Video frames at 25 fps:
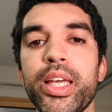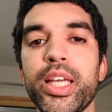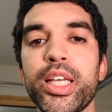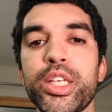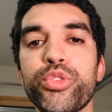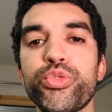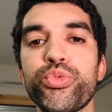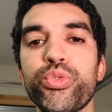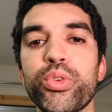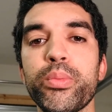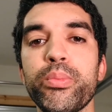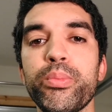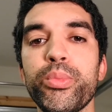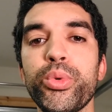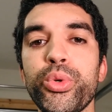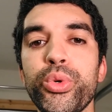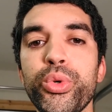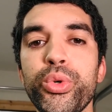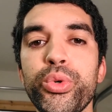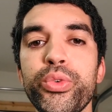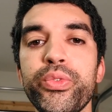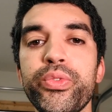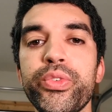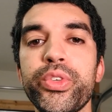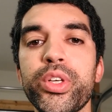is
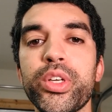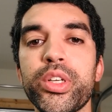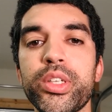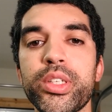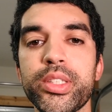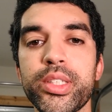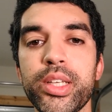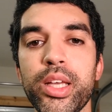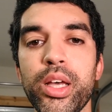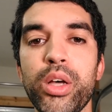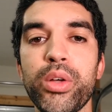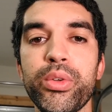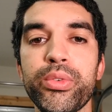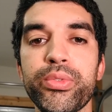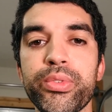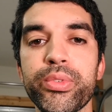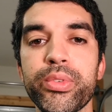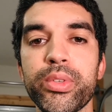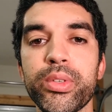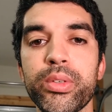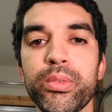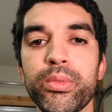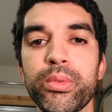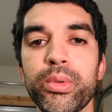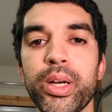remove
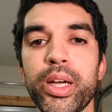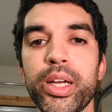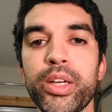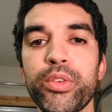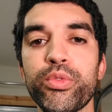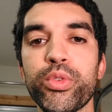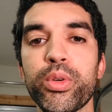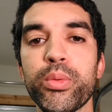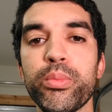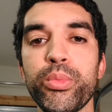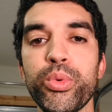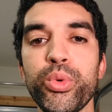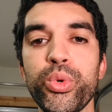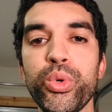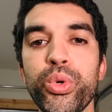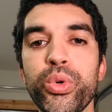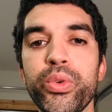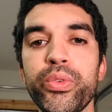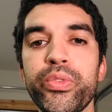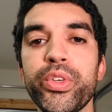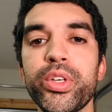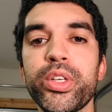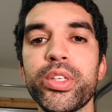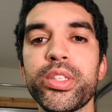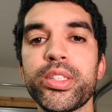yourself, right?
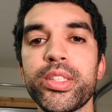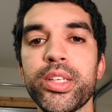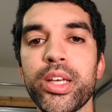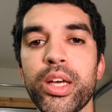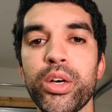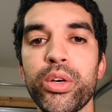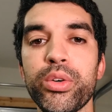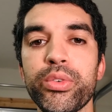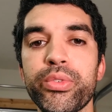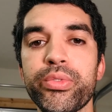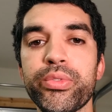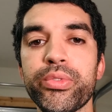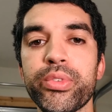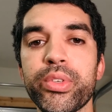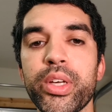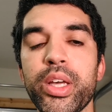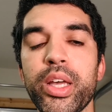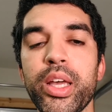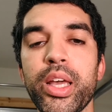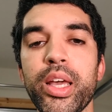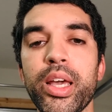Remove yourself.